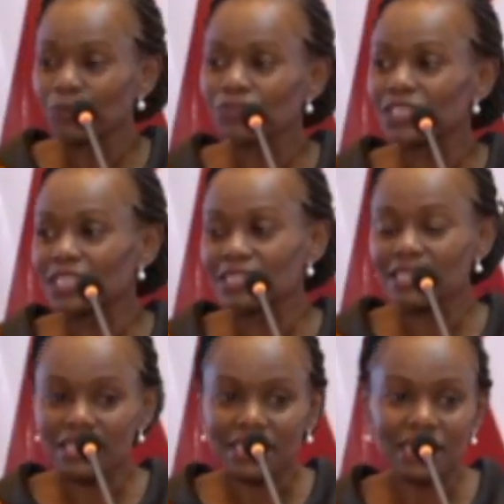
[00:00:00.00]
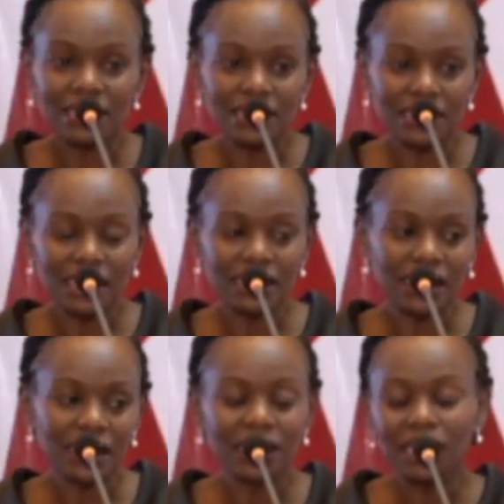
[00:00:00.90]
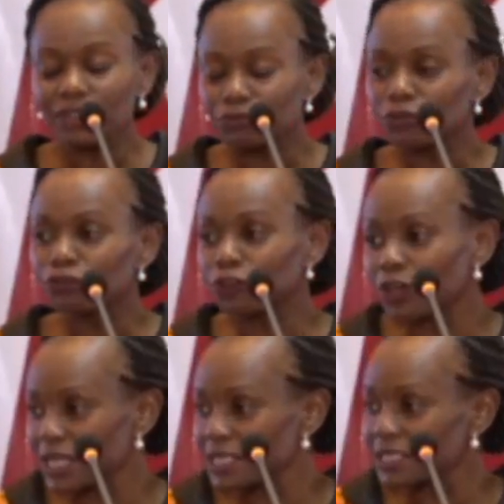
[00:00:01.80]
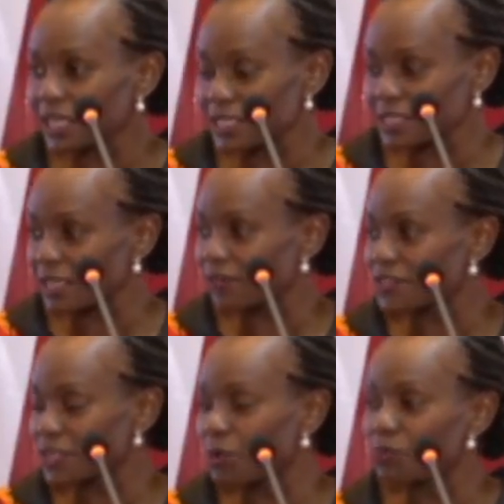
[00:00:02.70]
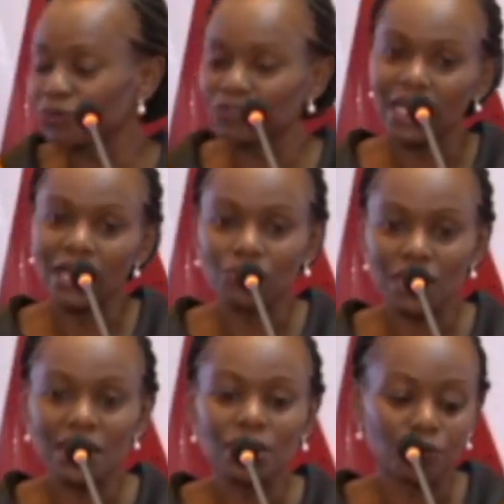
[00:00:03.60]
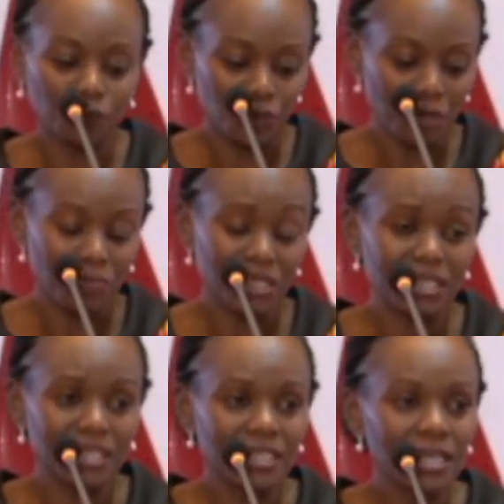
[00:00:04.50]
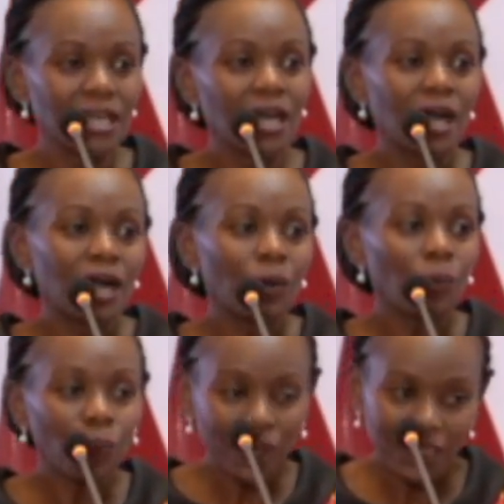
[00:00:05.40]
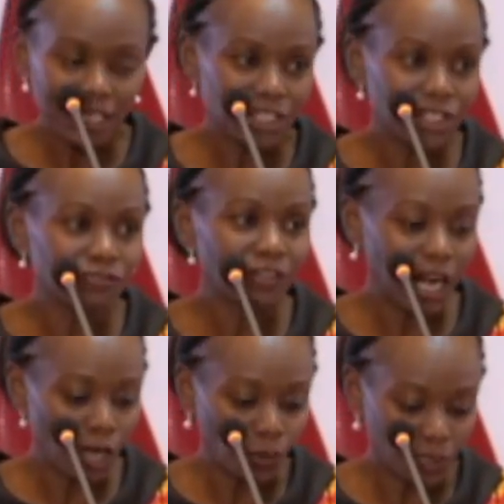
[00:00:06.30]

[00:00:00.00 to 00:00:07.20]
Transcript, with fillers: And we've said this and this again. If we focused ourselves the way we've done with the ease of doing business, we can achieve a